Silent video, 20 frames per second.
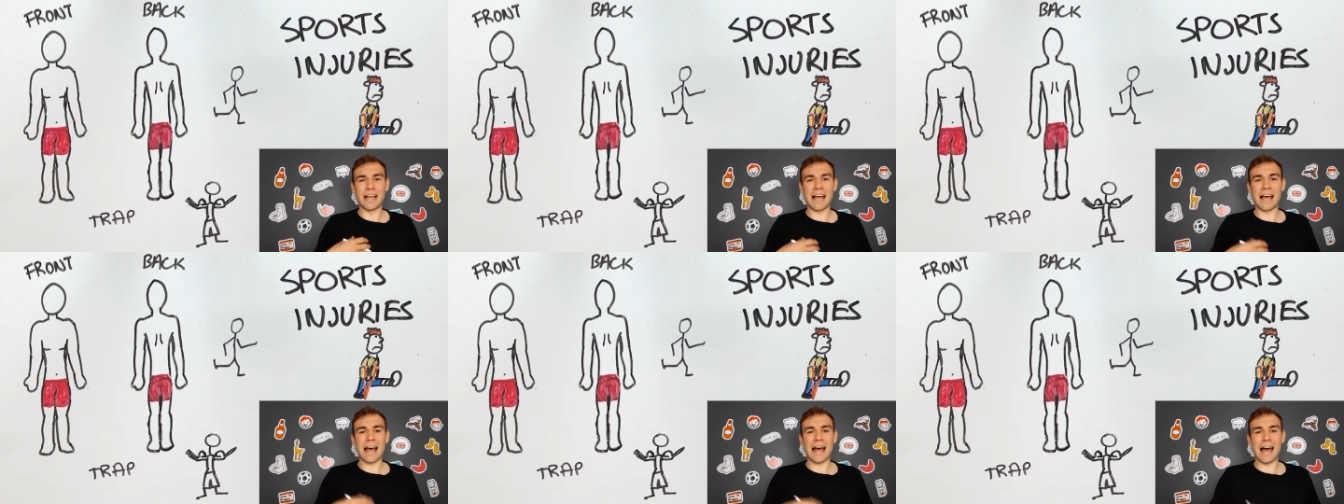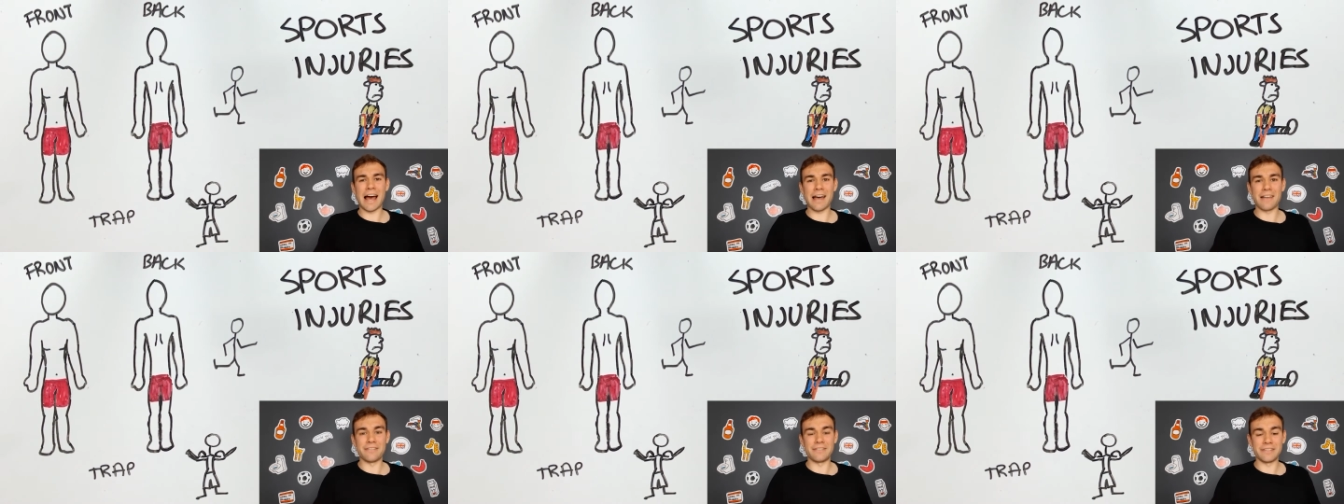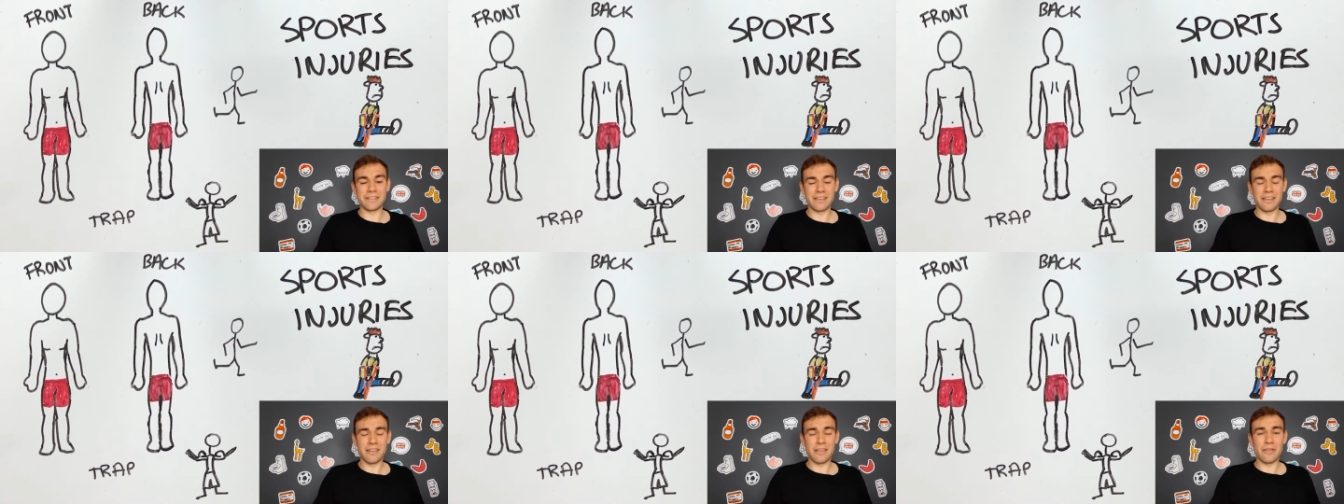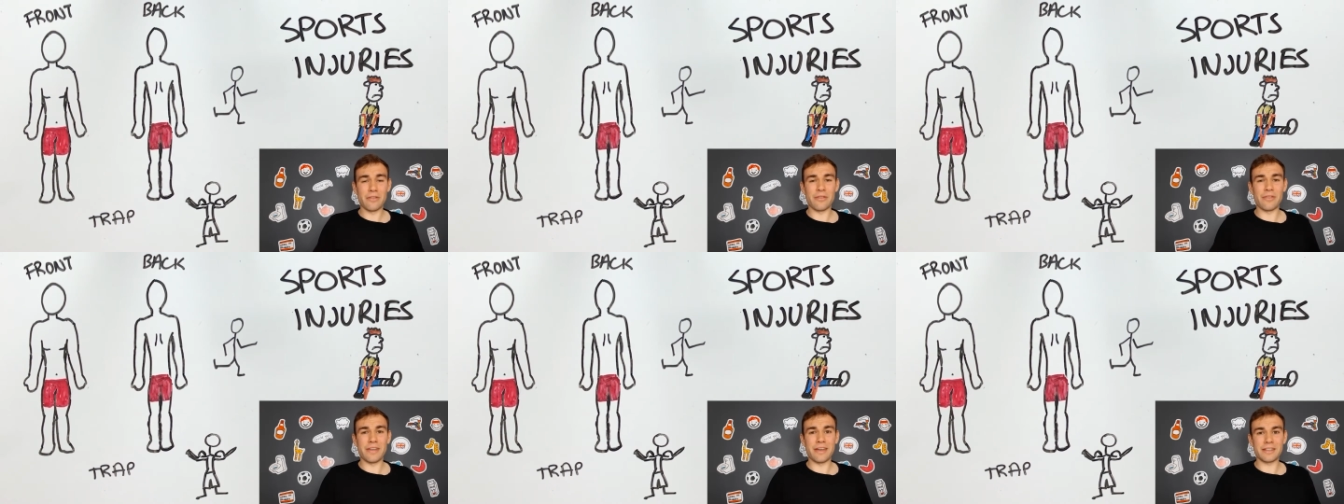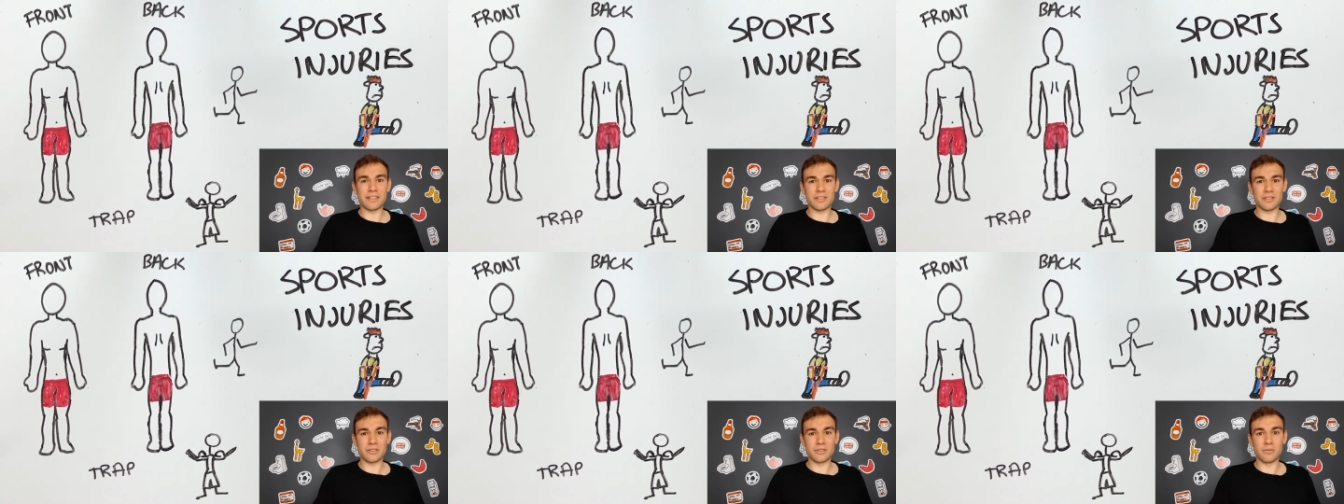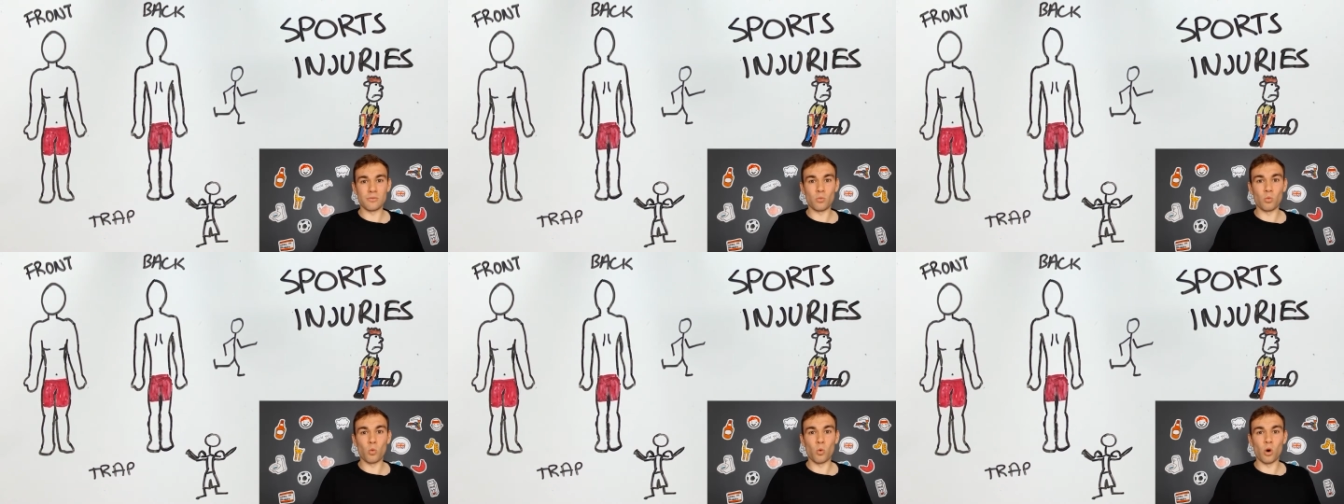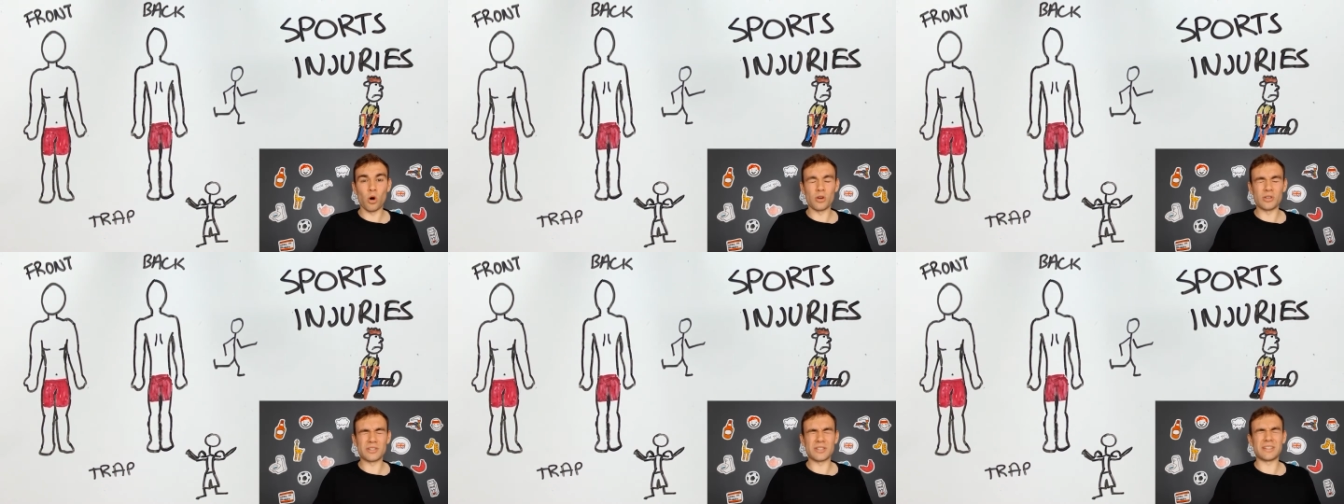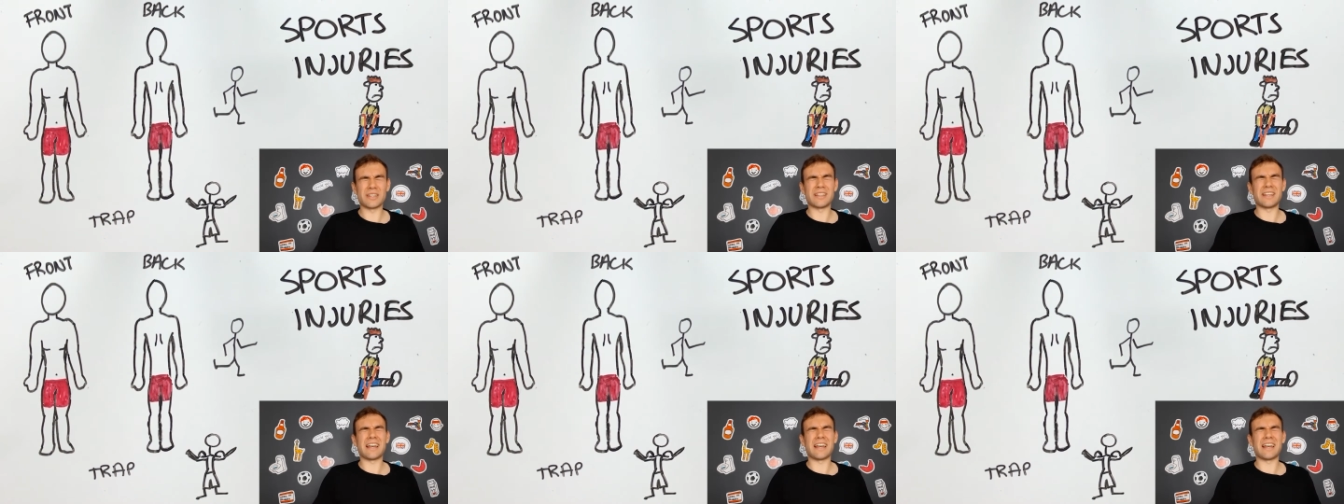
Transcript: had. This was